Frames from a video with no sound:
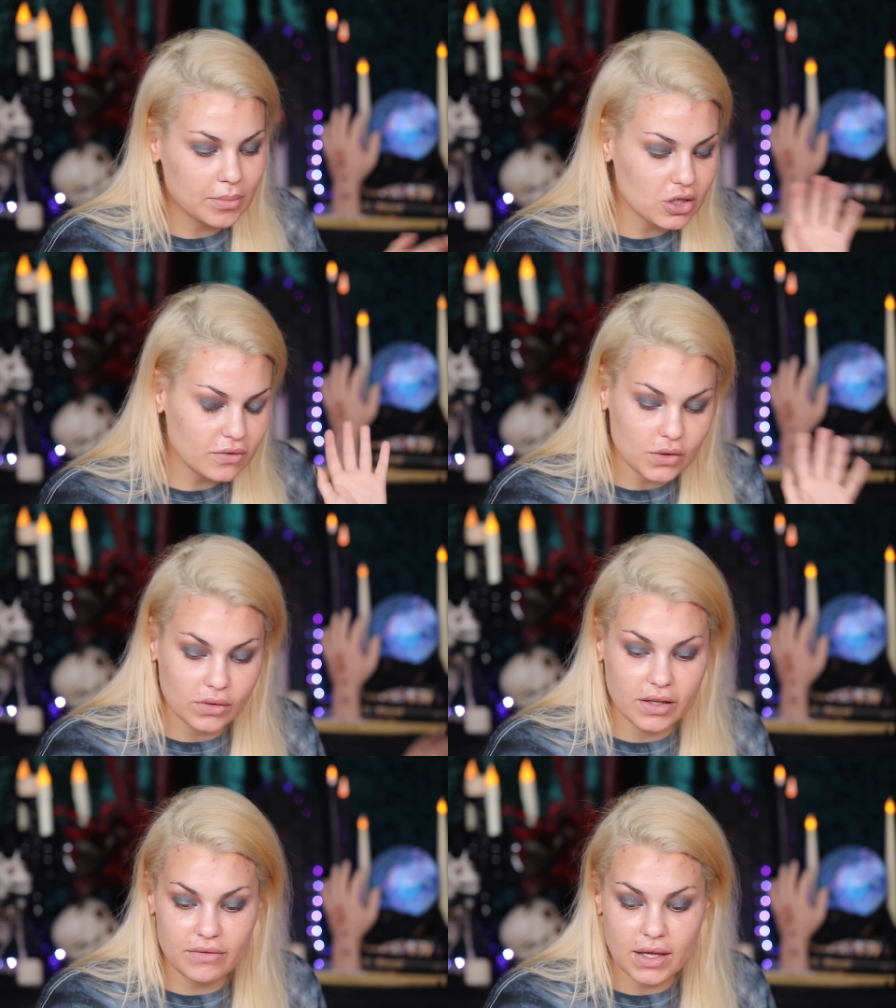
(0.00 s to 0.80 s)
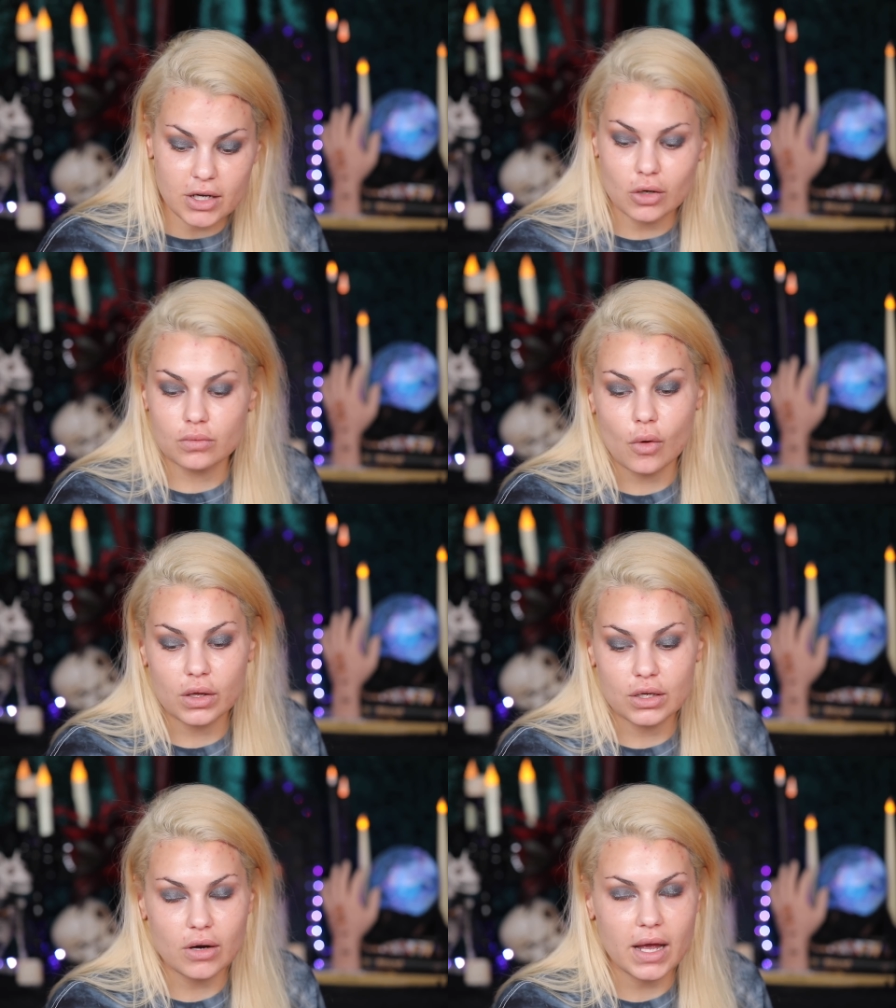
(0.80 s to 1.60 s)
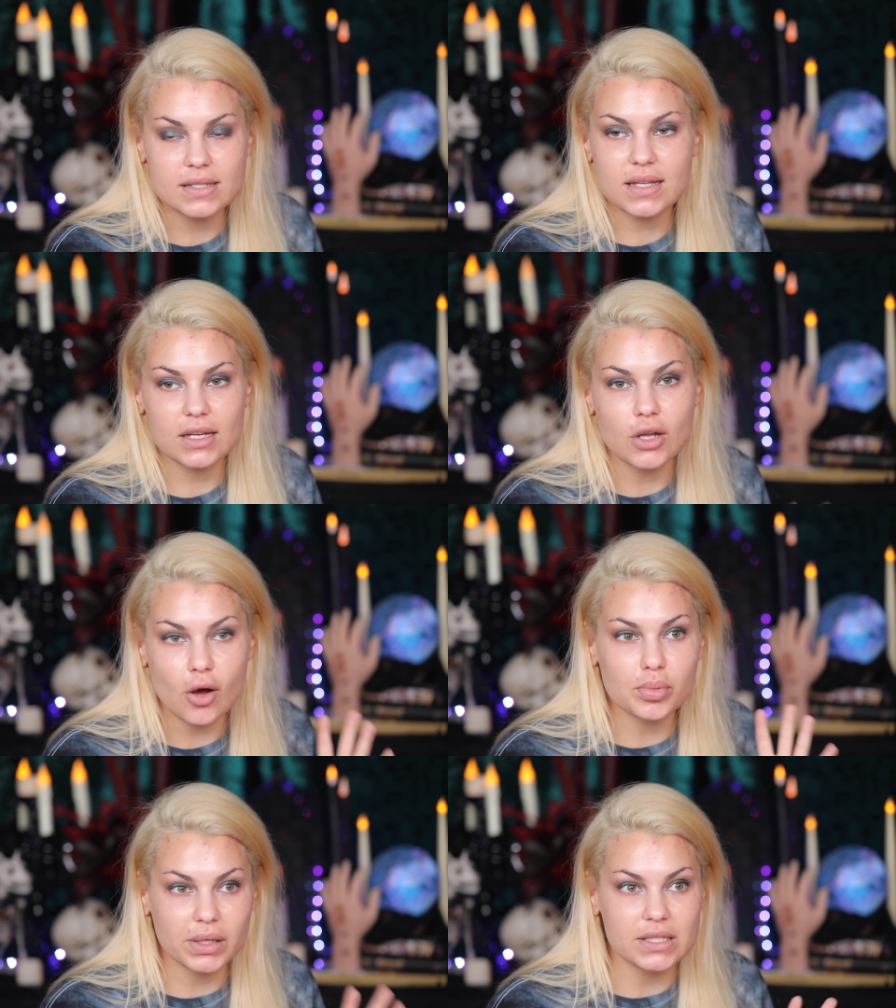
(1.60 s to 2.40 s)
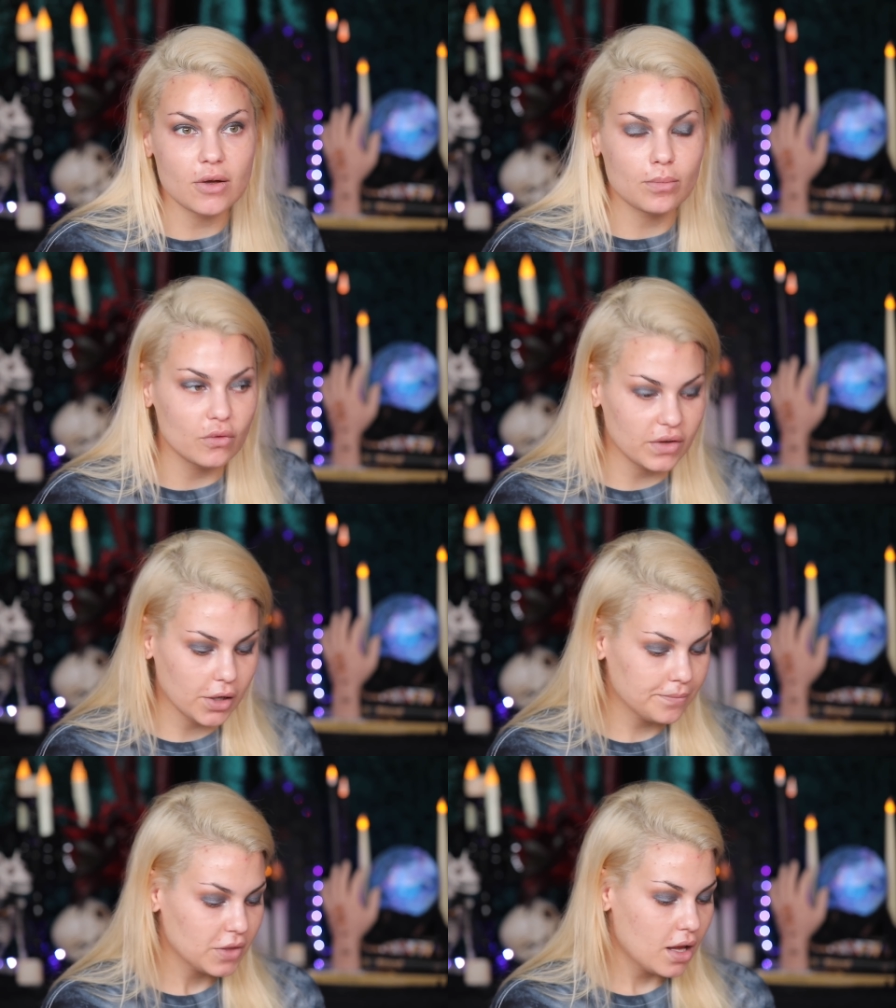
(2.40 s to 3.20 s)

I'm sure if you live there, you're rolling your eyes like, no, please don't move here.